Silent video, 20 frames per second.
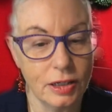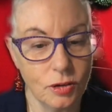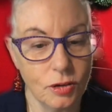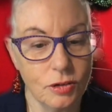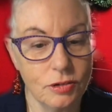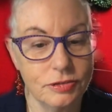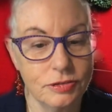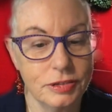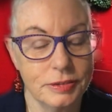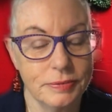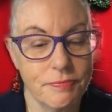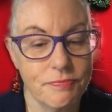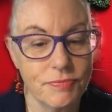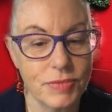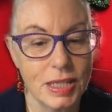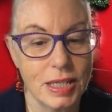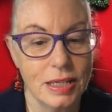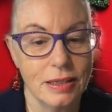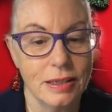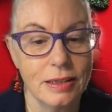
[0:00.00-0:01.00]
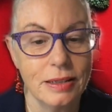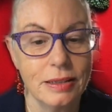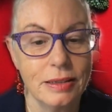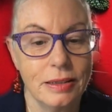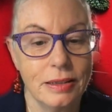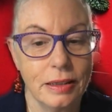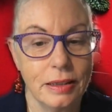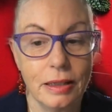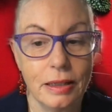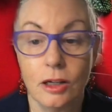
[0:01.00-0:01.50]
of
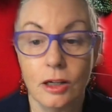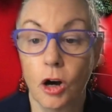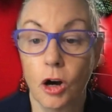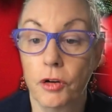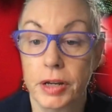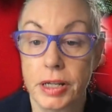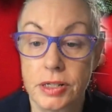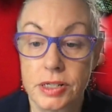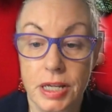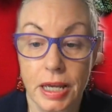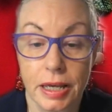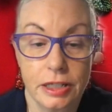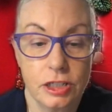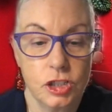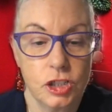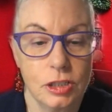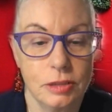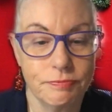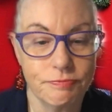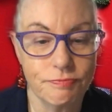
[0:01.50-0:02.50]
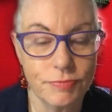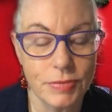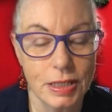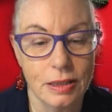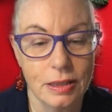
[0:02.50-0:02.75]
the orientation.